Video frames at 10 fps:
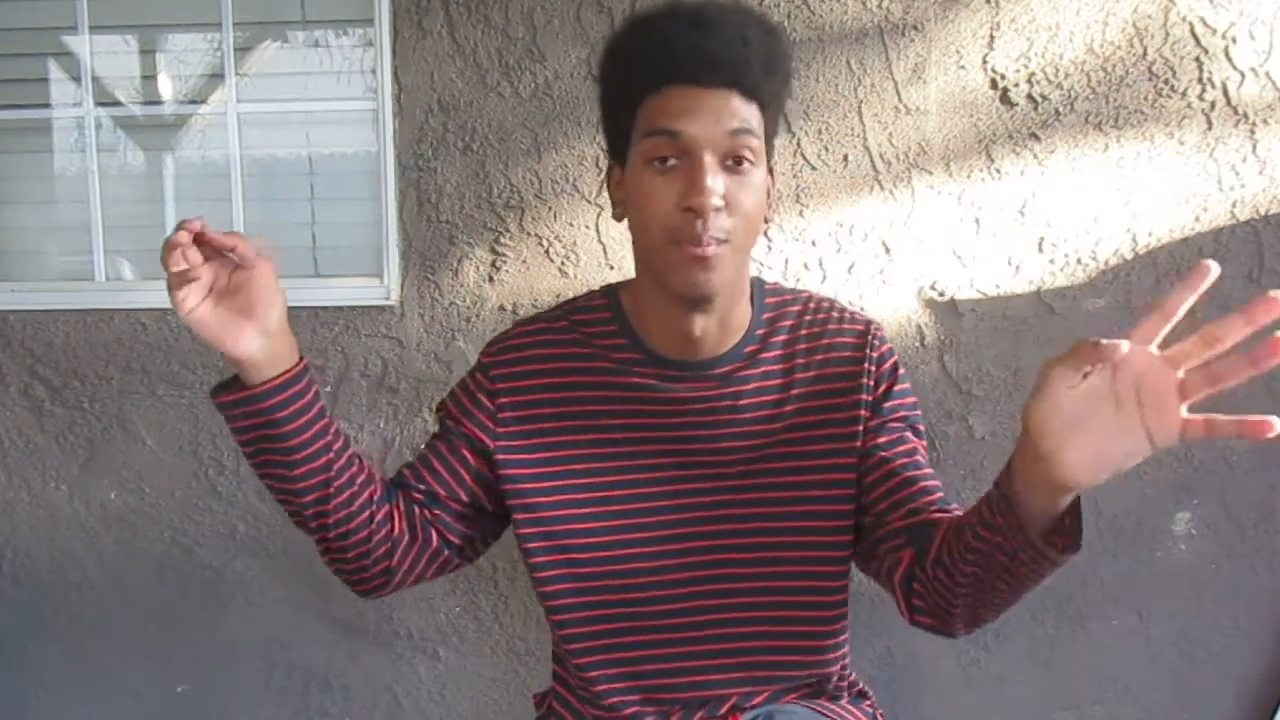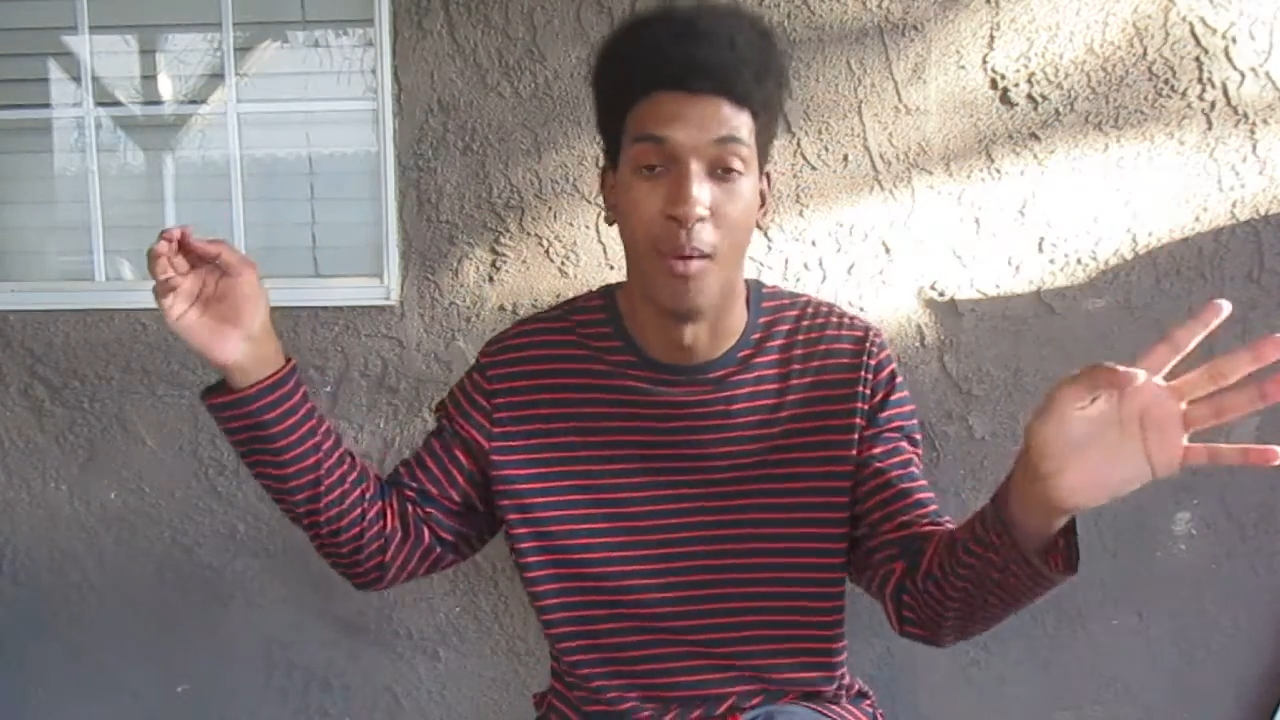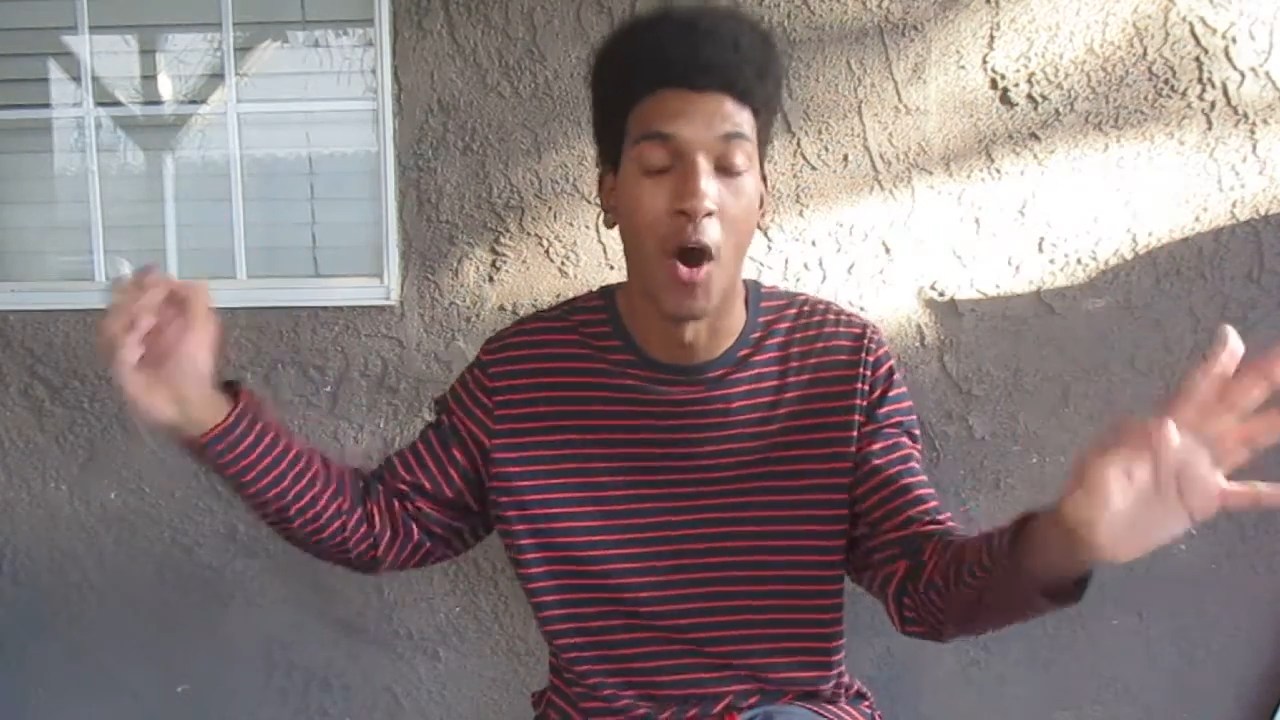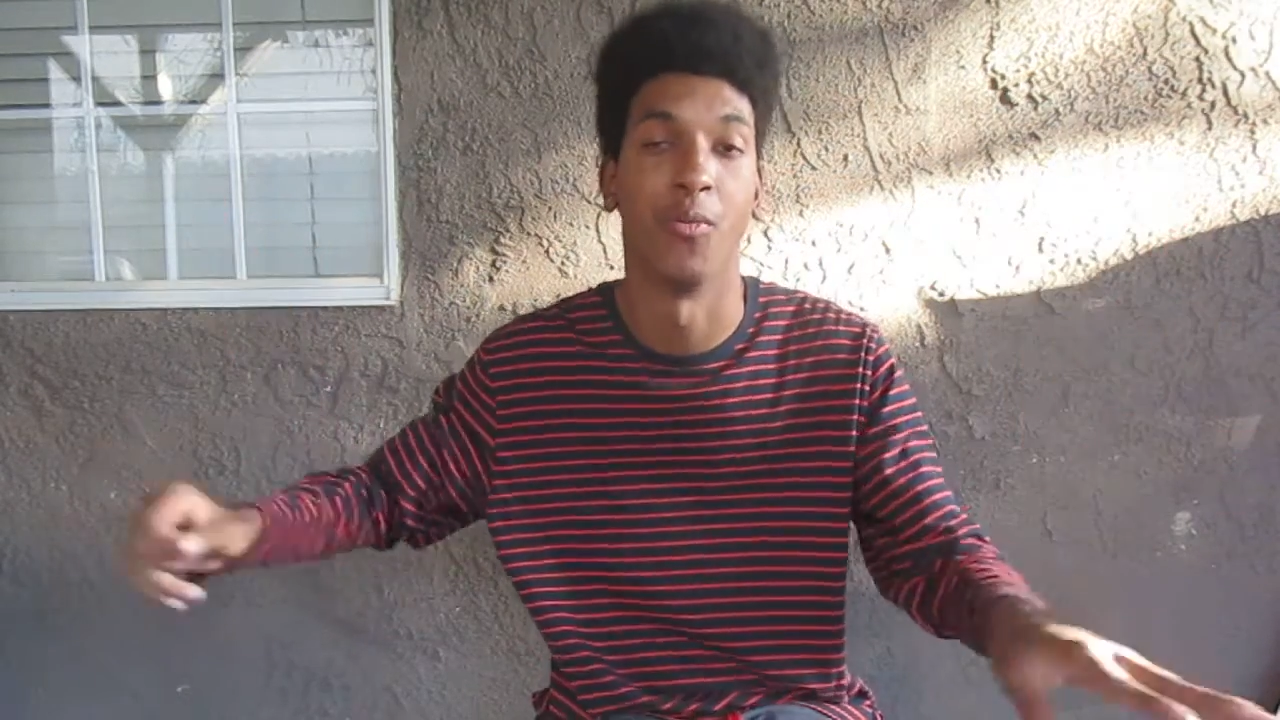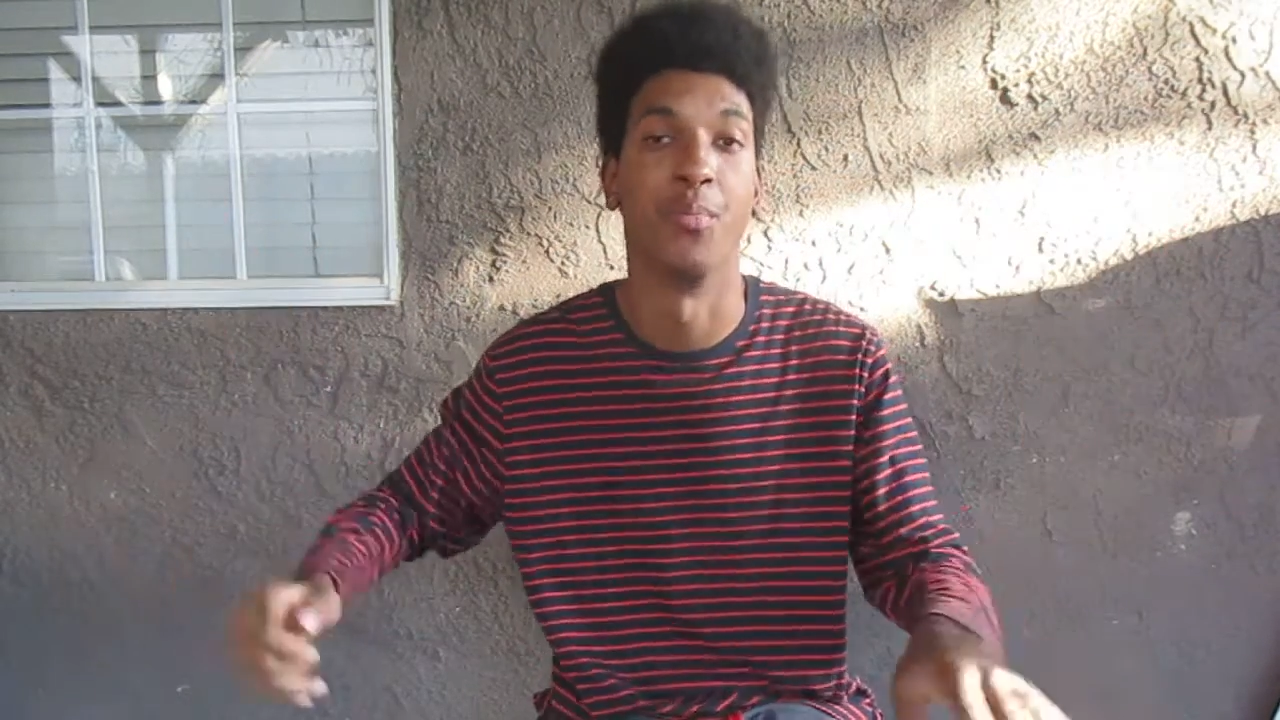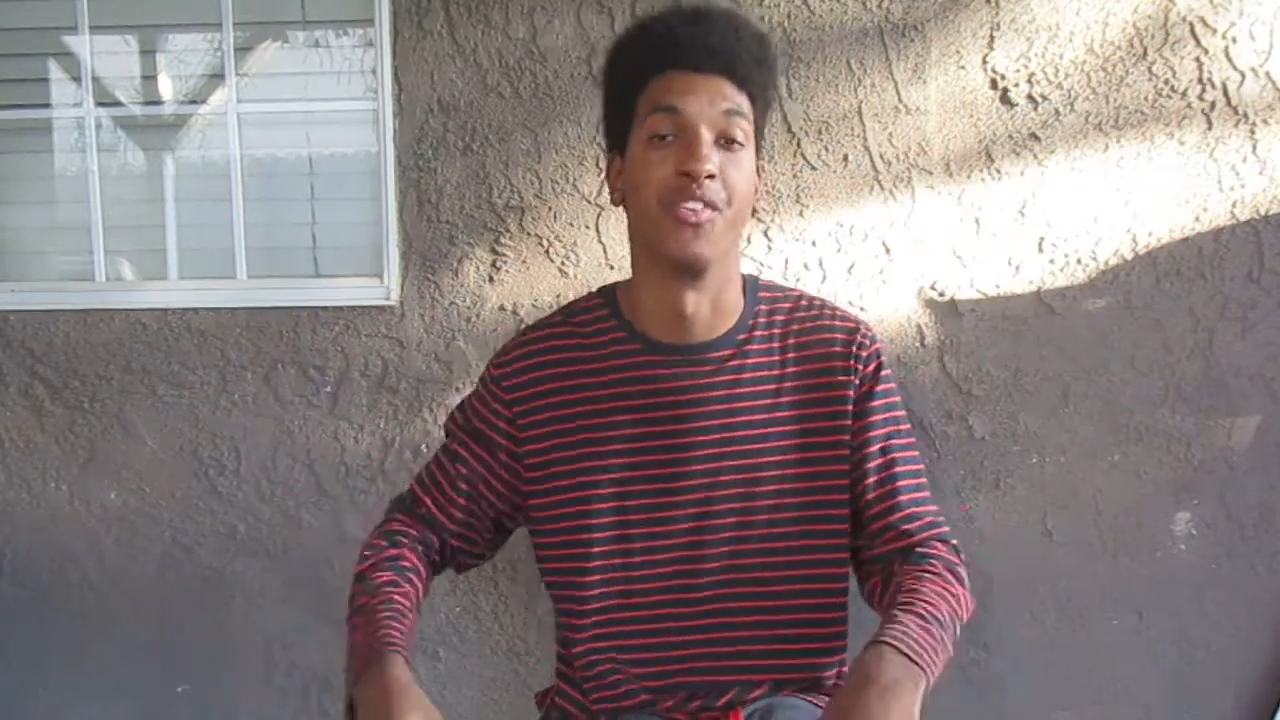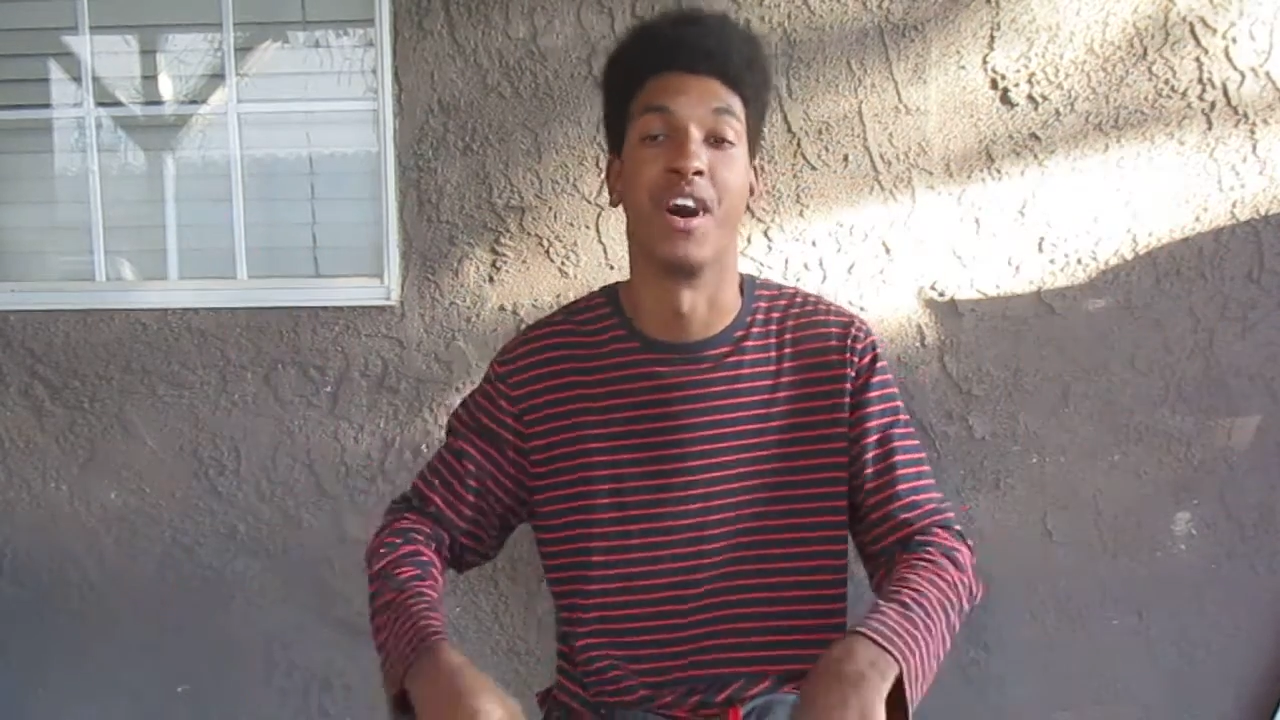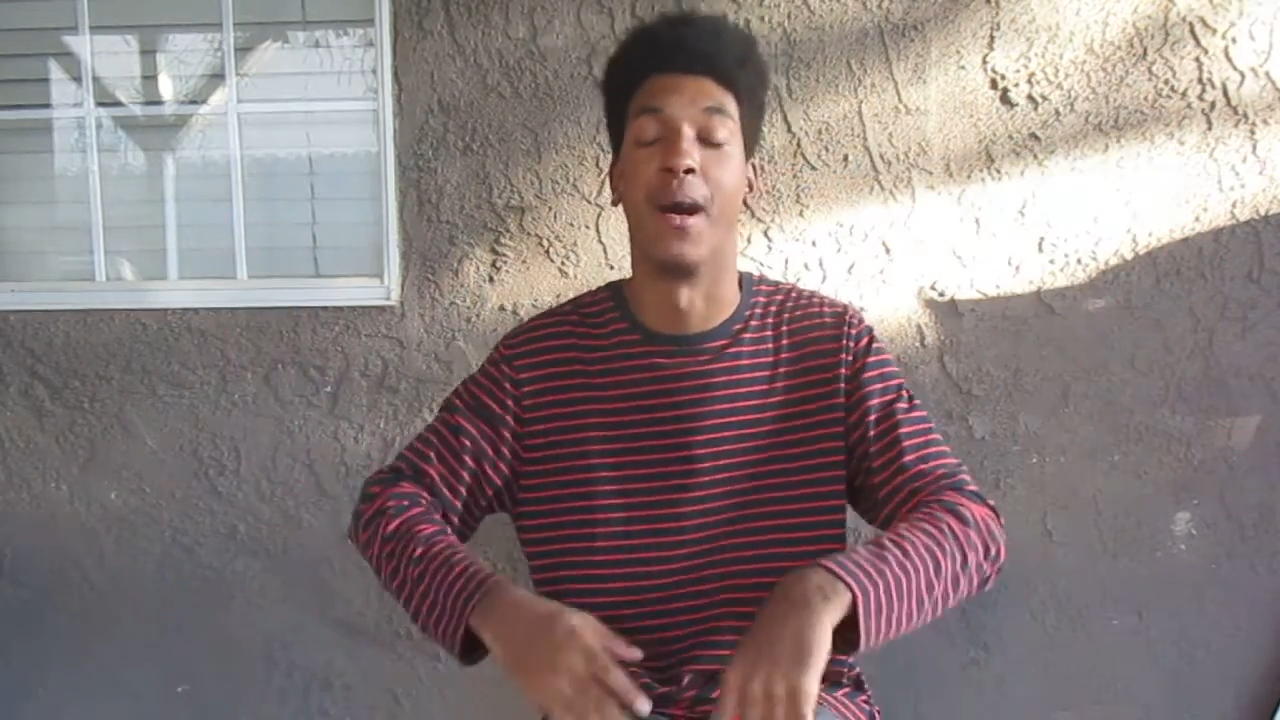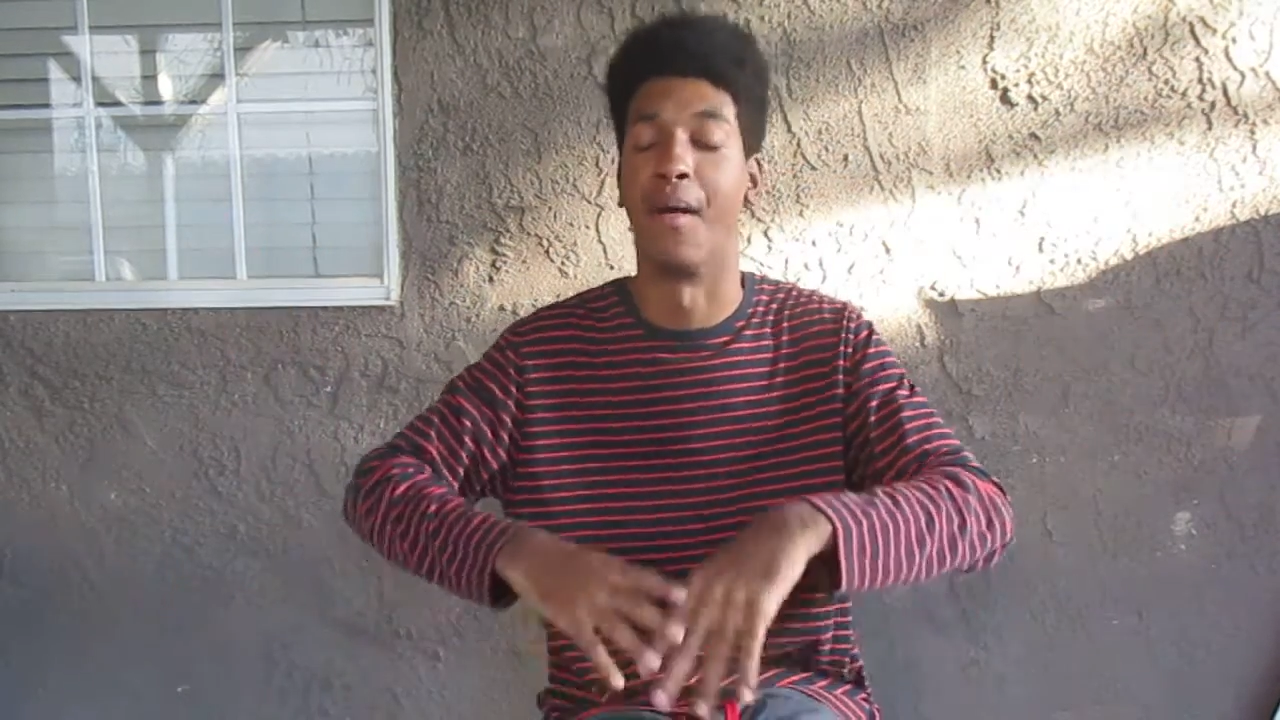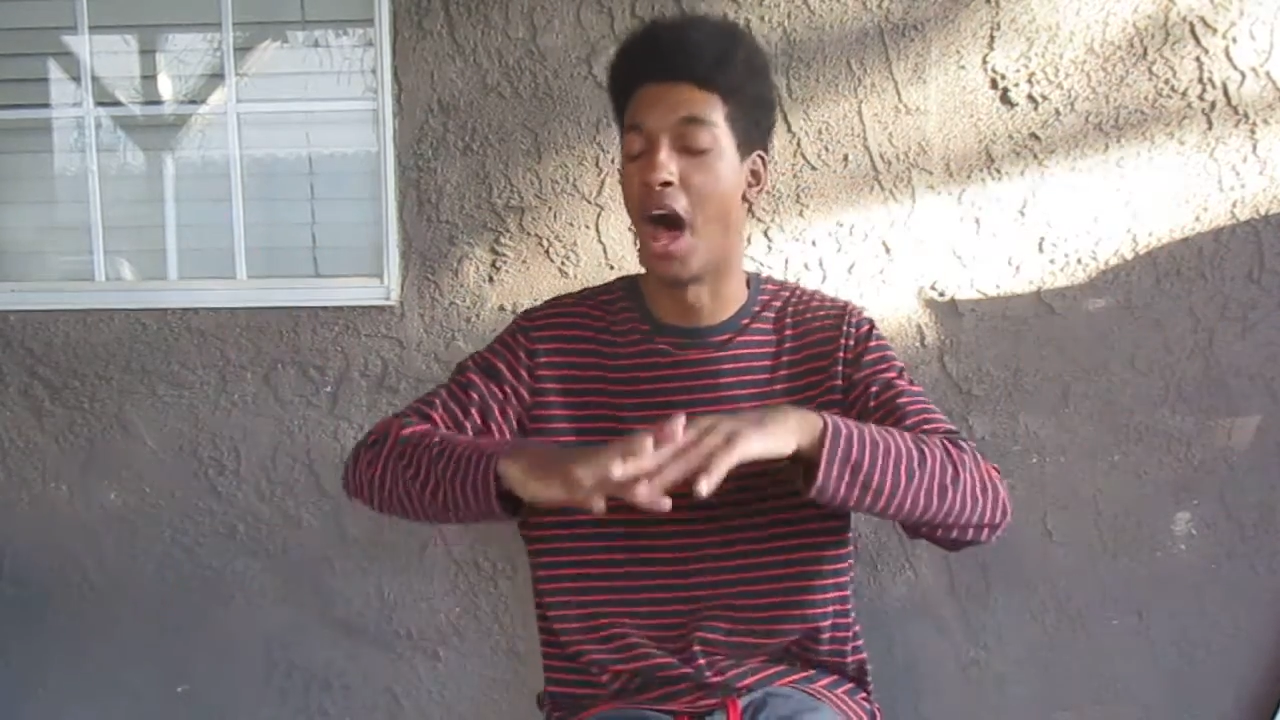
multiple times.